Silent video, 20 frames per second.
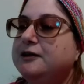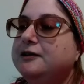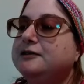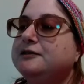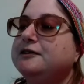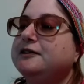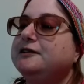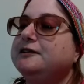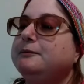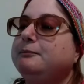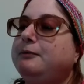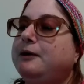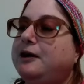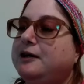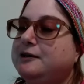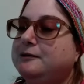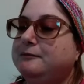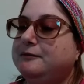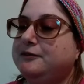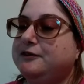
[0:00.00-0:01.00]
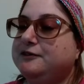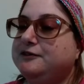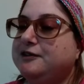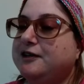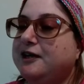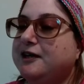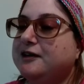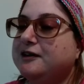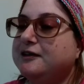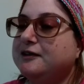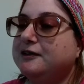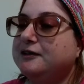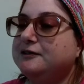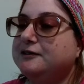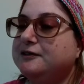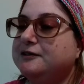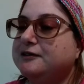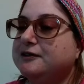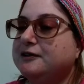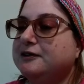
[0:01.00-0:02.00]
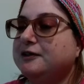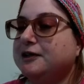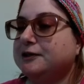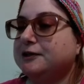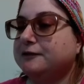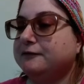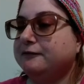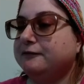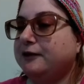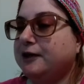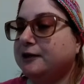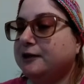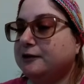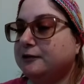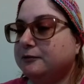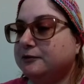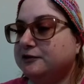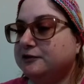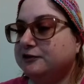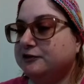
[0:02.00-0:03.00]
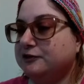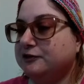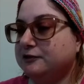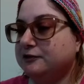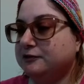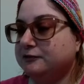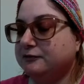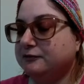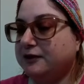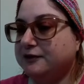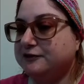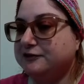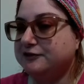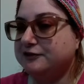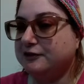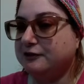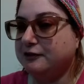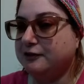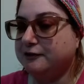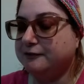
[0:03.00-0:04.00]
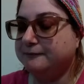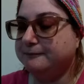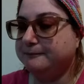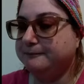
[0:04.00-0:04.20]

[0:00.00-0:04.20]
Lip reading: then the bottom of the deck, and then the clarifier, which is on the right side.